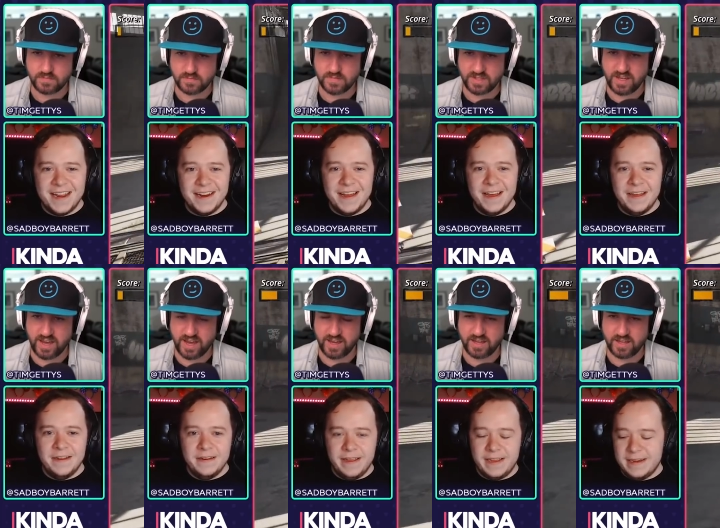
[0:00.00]
Speaker 1: uh,
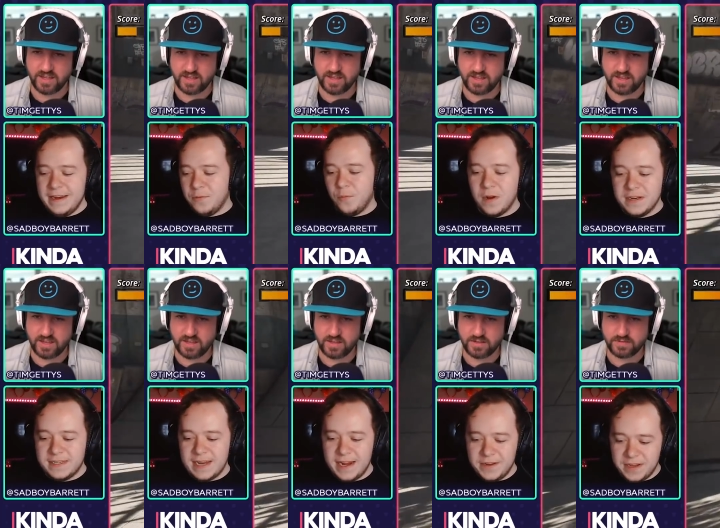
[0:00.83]
yeah. like near one
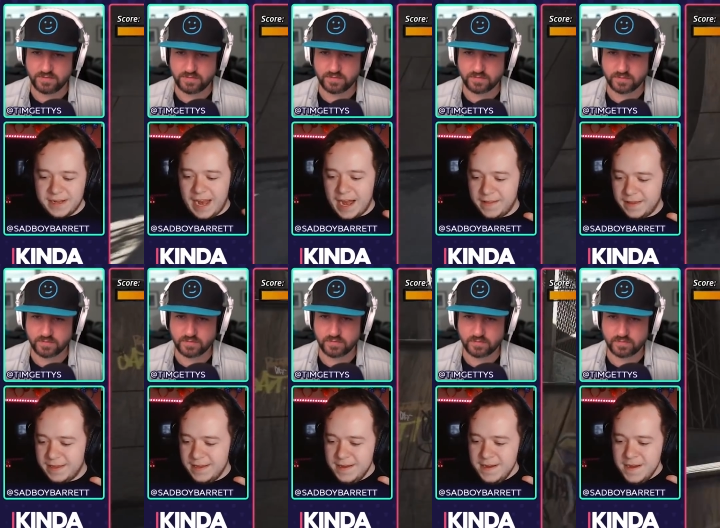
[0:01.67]
side, you can kind of like
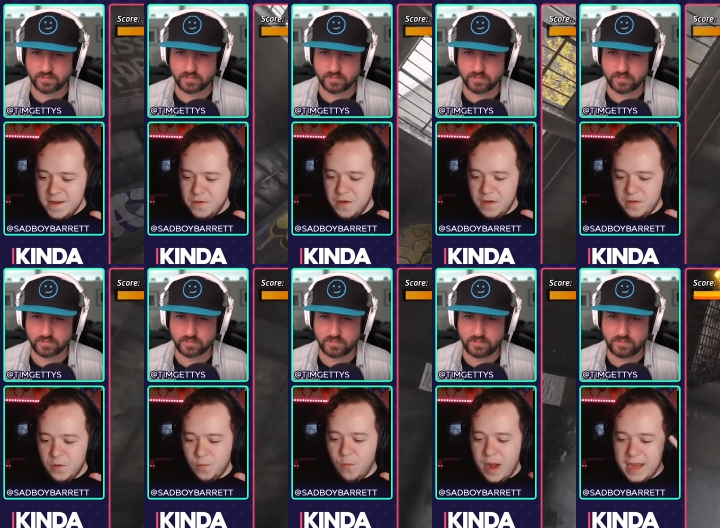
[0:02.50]
the the
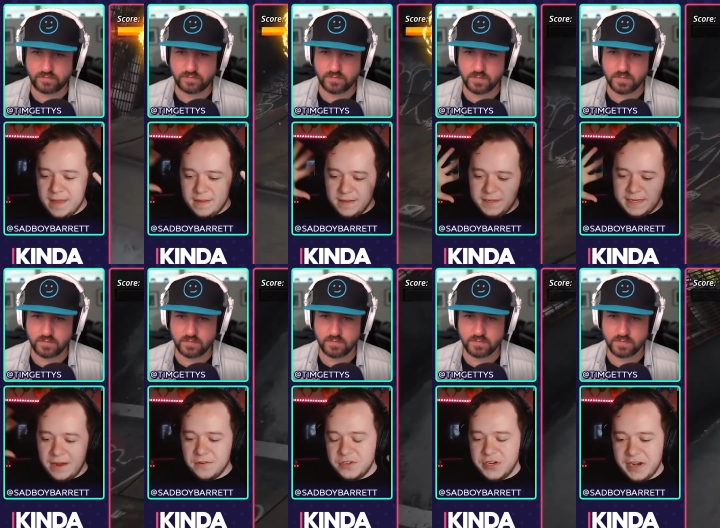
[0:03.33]
way the
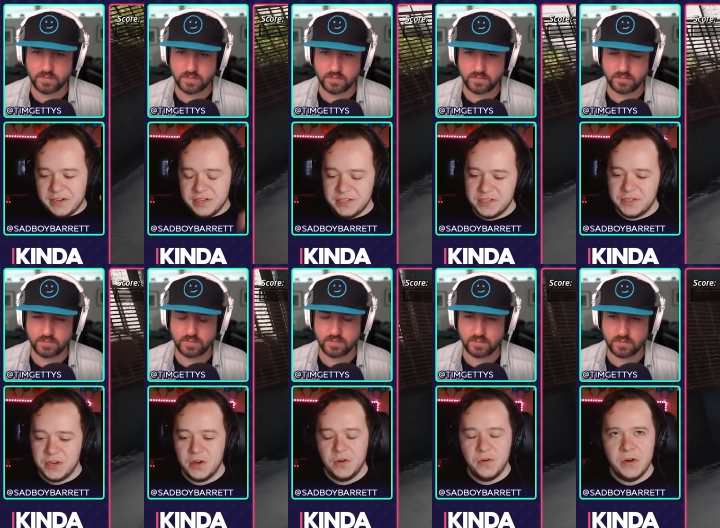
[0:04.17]
sound changes is
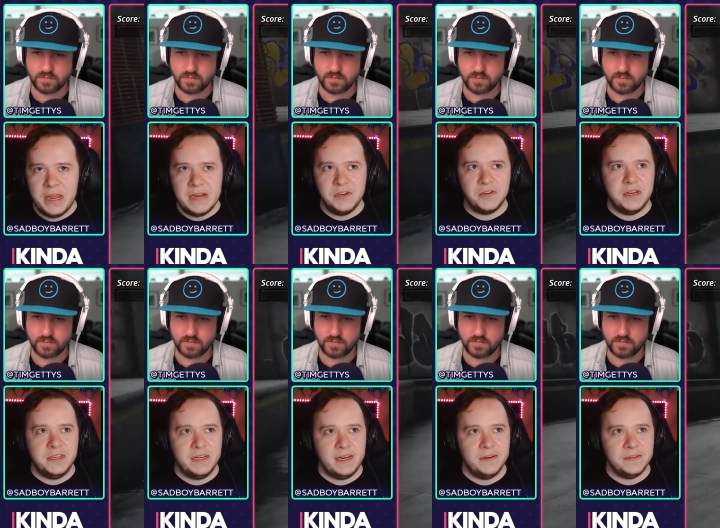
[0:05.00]
so
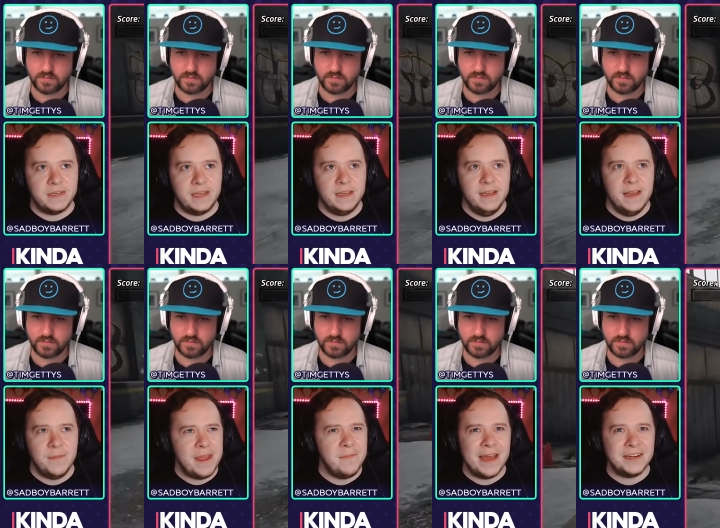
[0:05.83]
interesting. And I was like, am
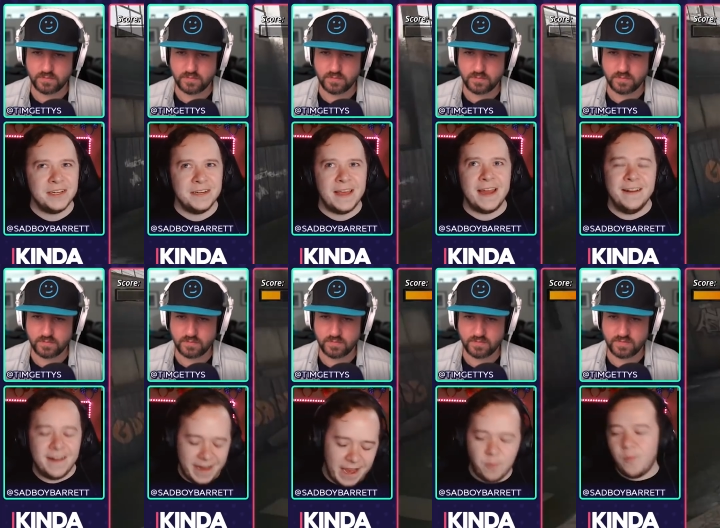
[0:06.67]
I imagining that? And
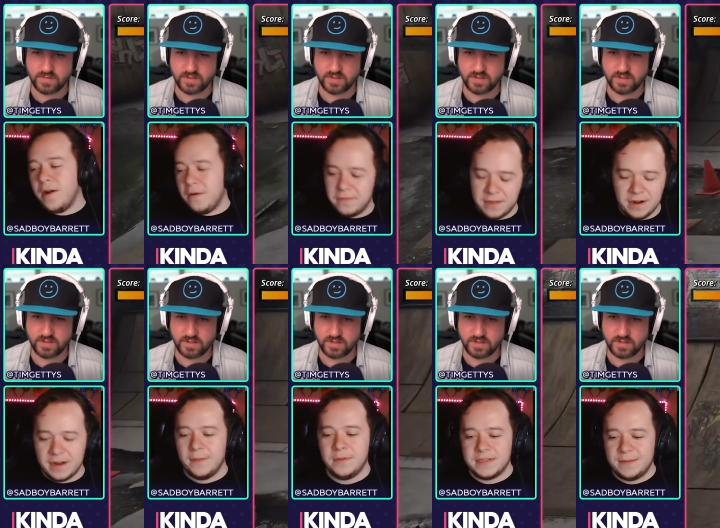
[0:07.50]
like I went over there a
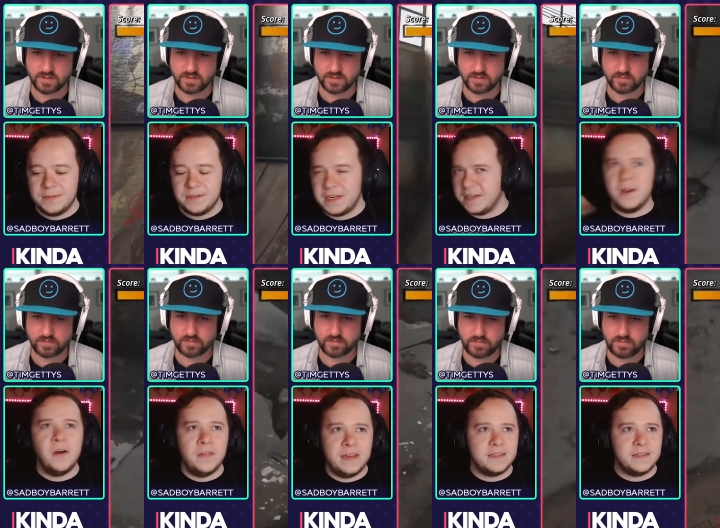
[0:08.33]
couple times. I was like, no,
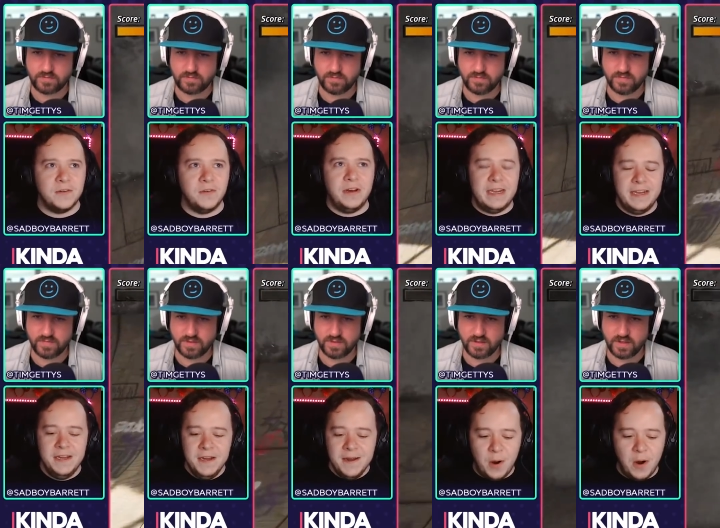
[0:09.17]
that's totally
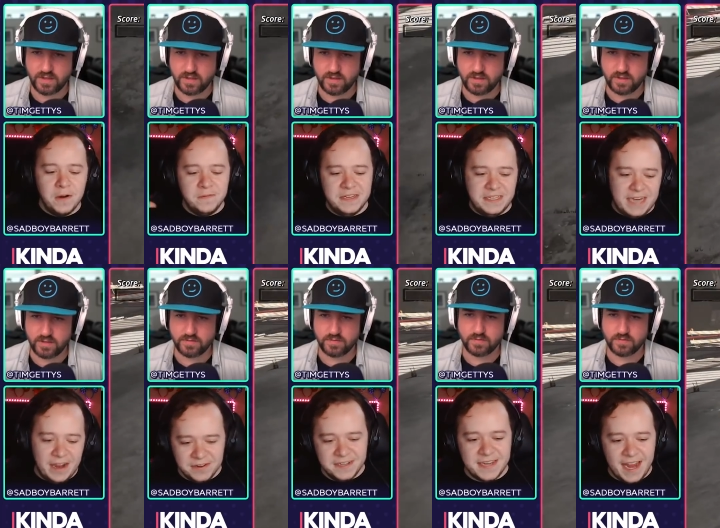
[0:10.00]
part of the
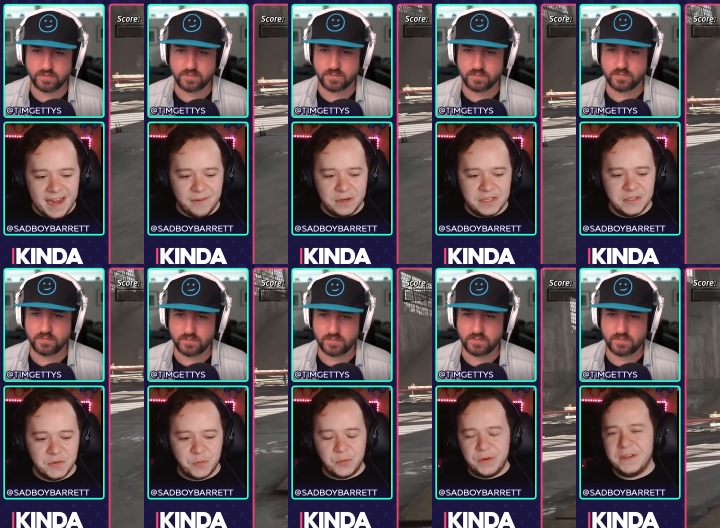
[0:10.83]
sound design, which is
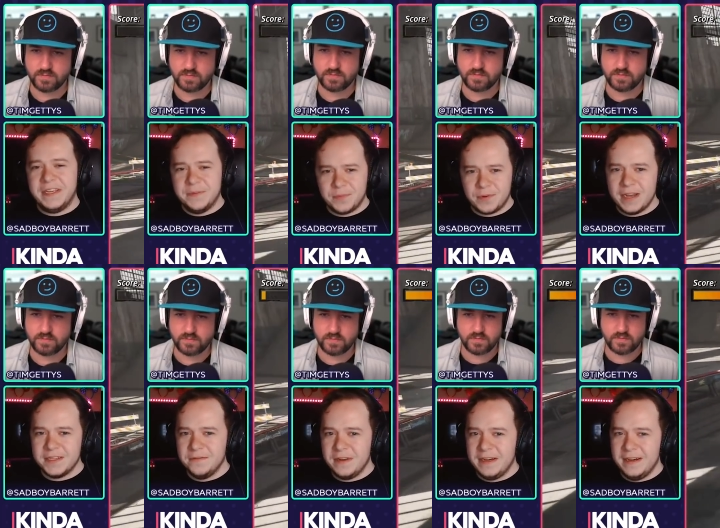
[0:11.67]
really
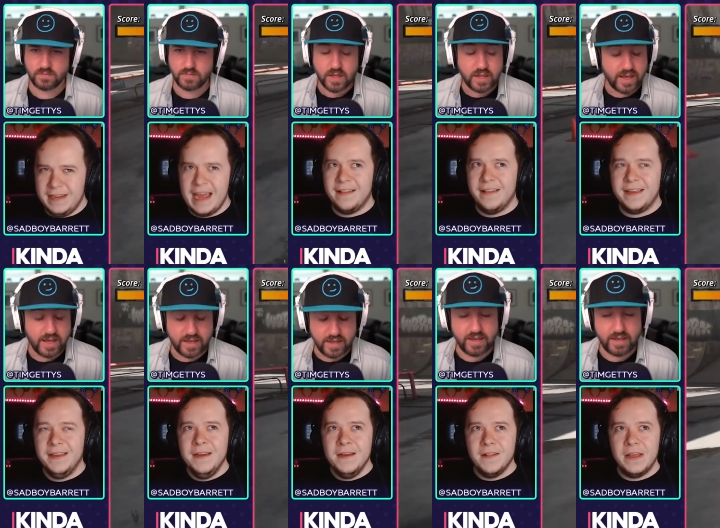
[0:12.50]
impressive. And yeah, like
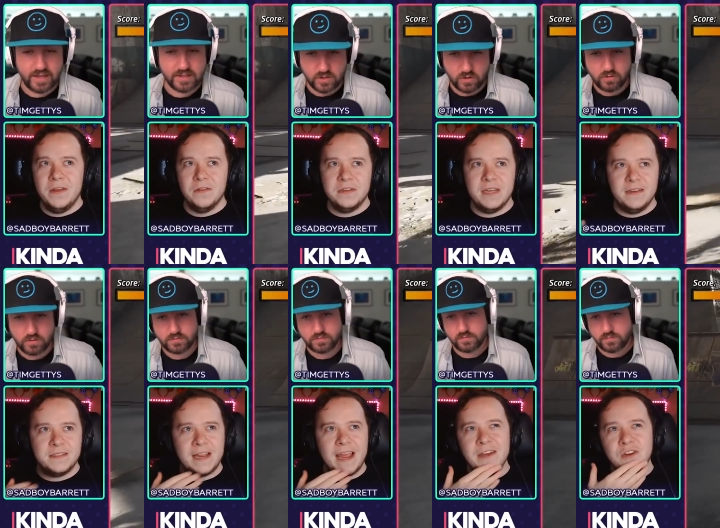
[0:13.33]
like you were saying, it's
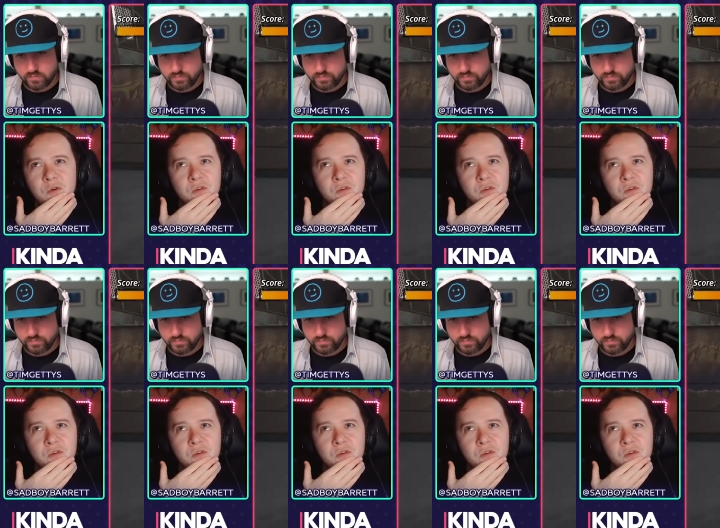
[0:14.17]
like I don't